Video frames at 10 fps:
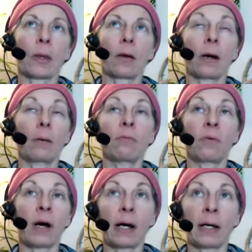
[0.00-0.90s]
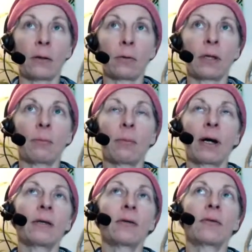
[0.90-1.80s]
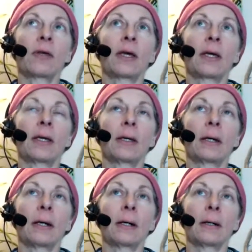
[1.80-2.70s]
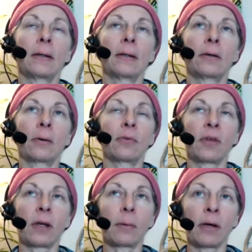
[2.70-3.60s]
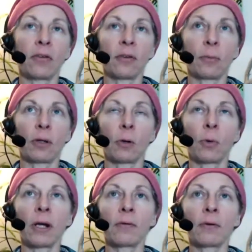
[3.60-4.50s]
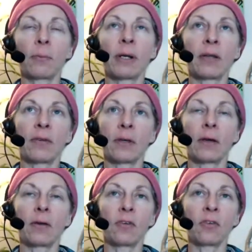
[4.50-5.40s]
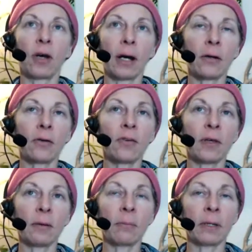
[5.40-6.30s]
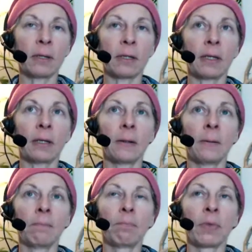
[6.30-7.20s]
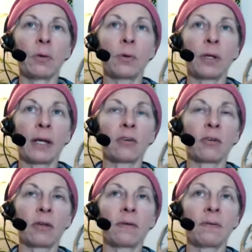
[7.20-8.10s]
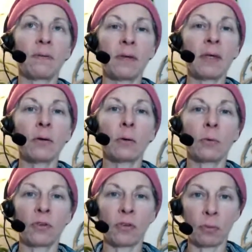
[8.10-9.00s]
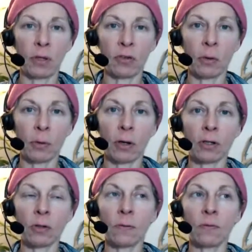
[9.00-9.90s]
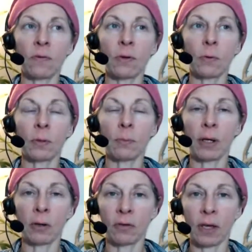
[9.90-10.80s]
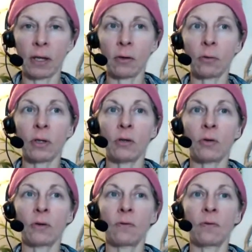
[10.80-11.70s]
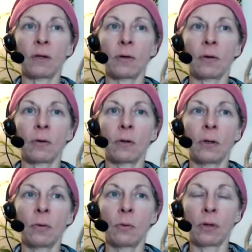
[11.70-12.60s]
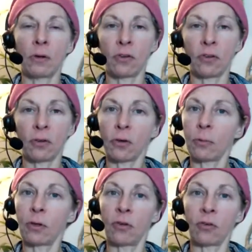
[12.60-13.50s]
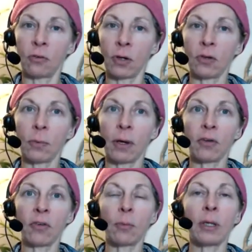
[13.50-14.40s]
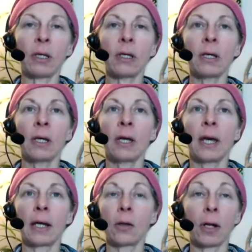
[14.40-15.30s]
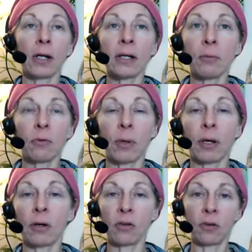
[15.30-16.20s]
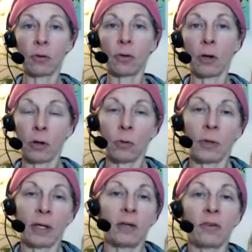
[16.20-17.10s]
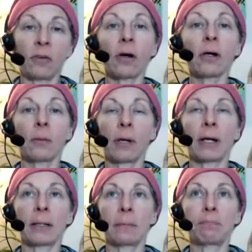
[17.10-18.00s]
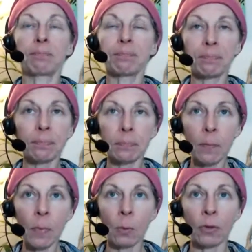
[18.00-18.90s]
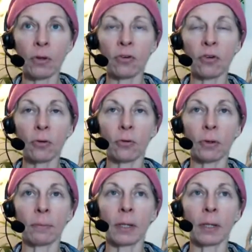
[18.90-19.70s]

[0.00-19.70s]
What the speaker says: I'm fine, or they might say they're upset about something or whatever. But as a child's empathy, you can actually feel when something's going on. You can feel when the parent's angry. You can feel when they're disturbed or distressed about something. And a lot of times parents don't always talk about it with their children.